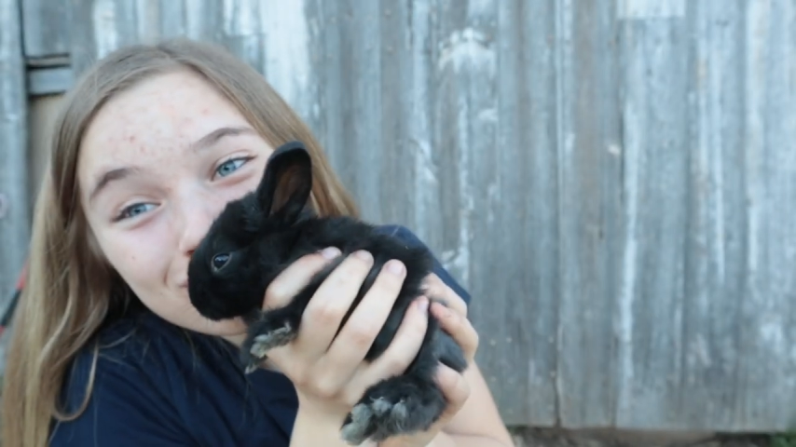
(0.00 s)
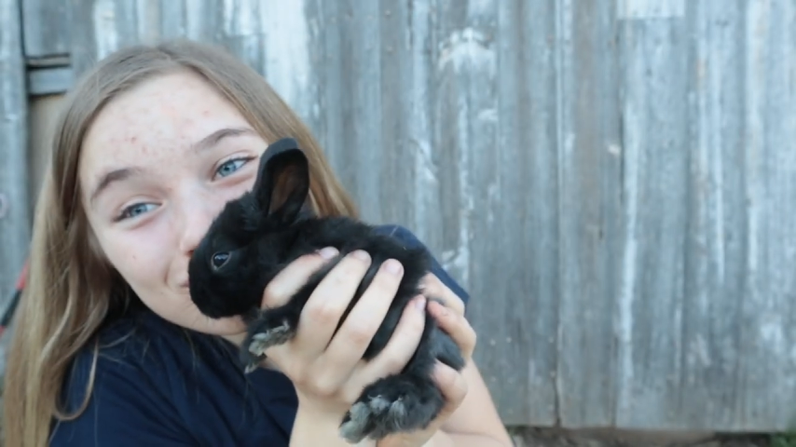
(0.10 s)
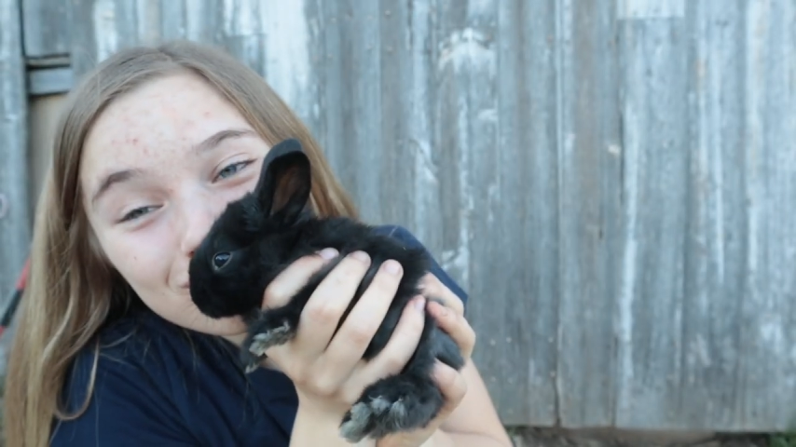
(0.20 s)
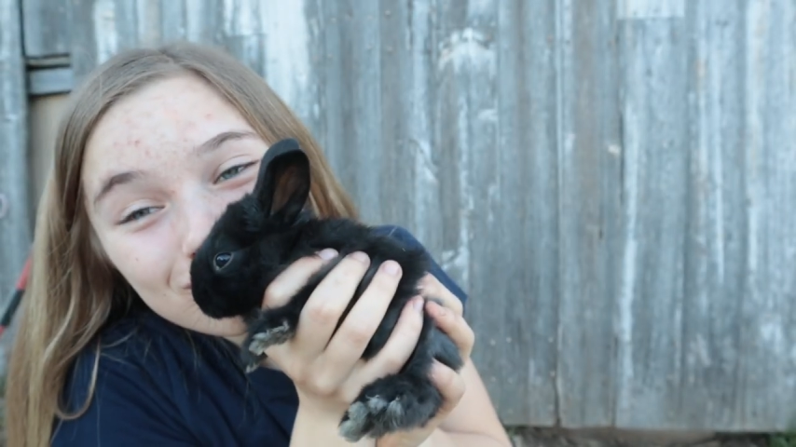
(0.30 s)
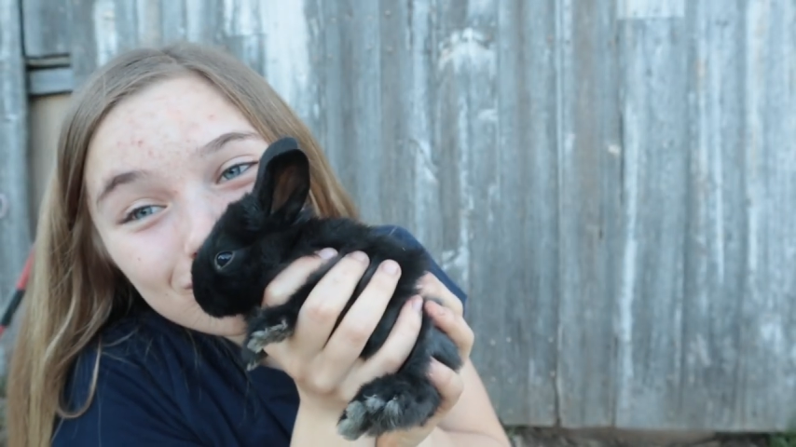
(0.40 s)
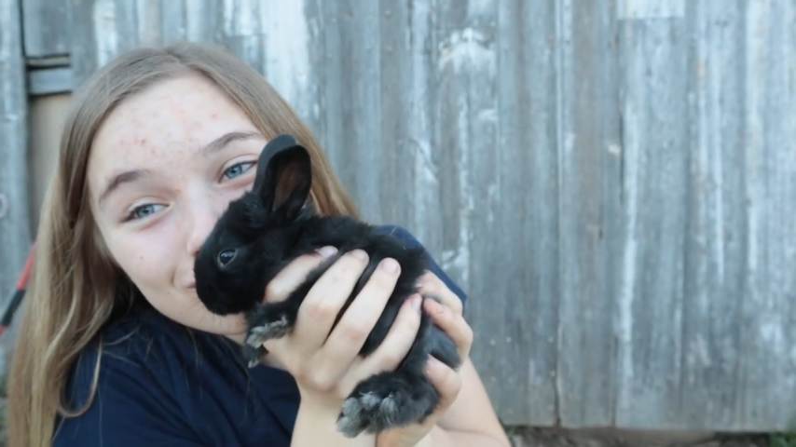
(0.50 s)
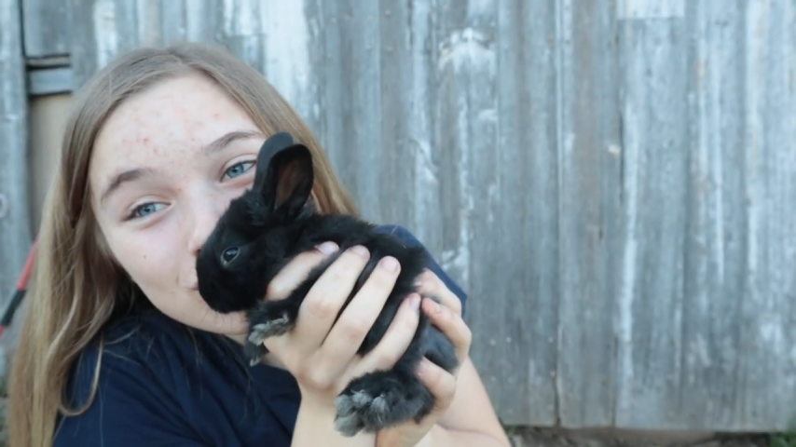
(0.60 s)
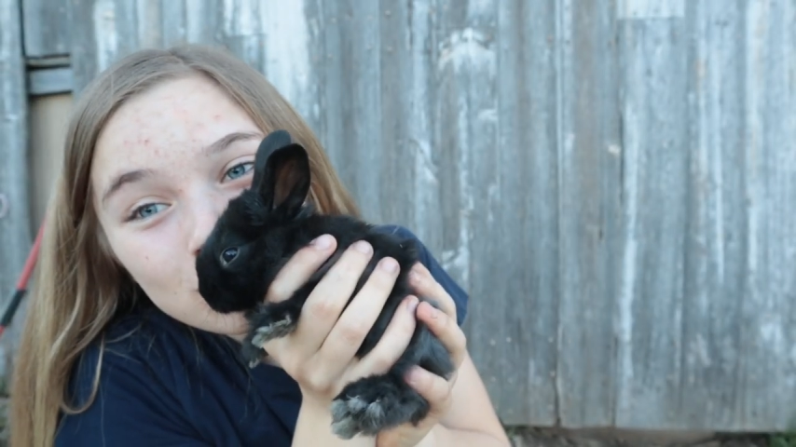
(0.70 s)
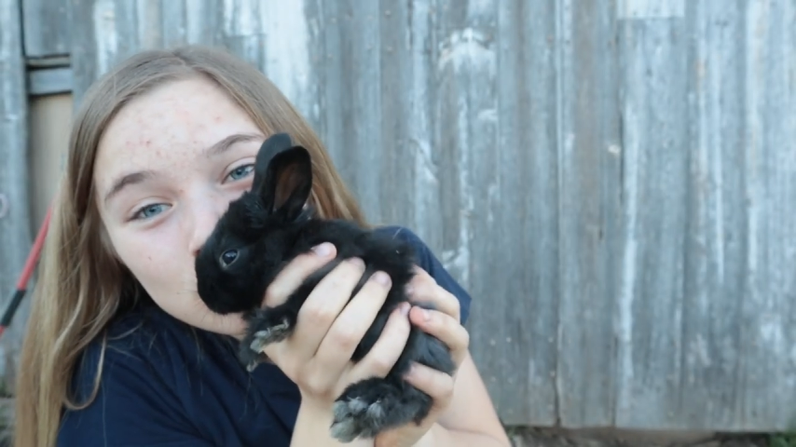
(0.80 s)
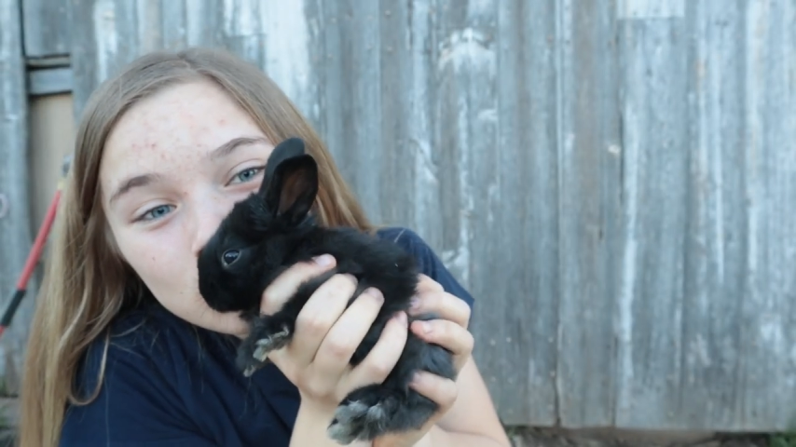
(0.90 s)

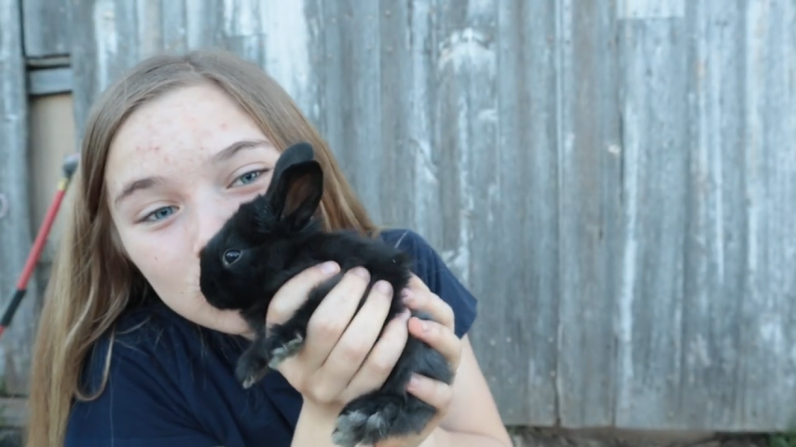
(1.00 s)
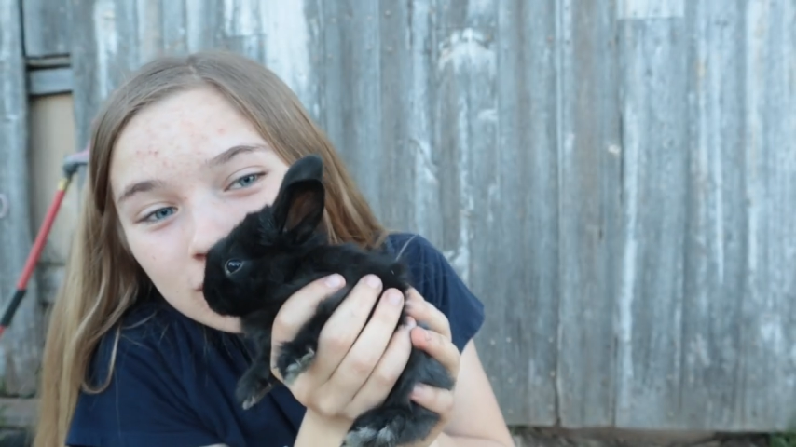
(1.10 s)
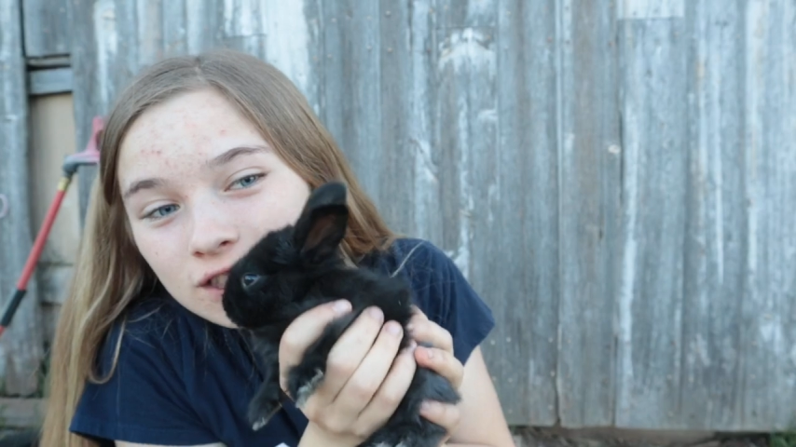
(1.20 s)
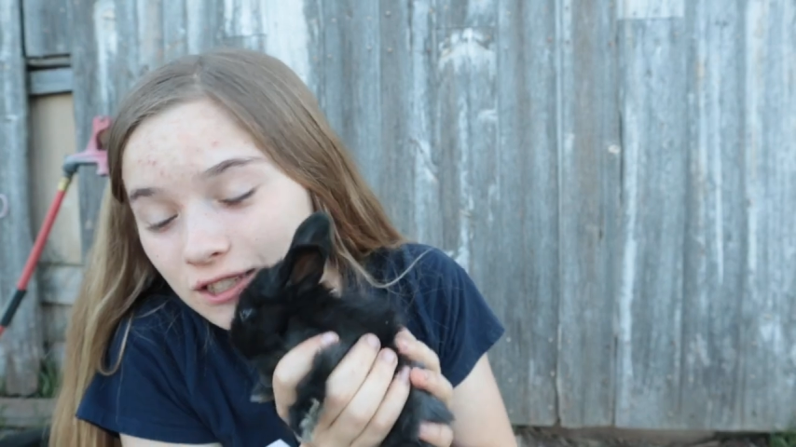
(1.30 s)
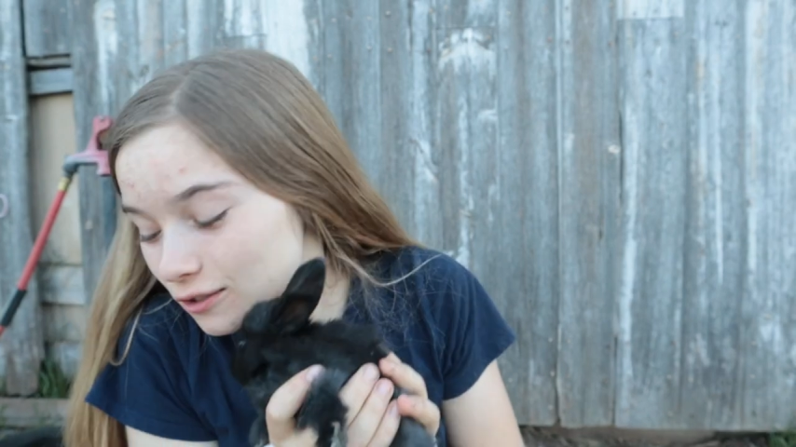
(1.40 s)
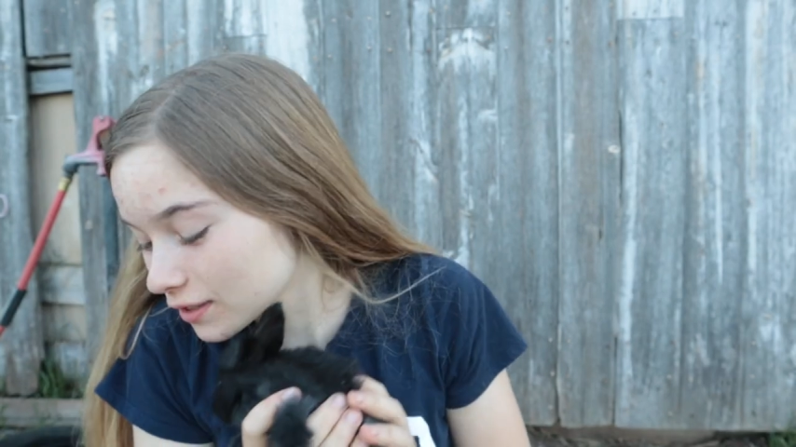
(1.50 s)
You're so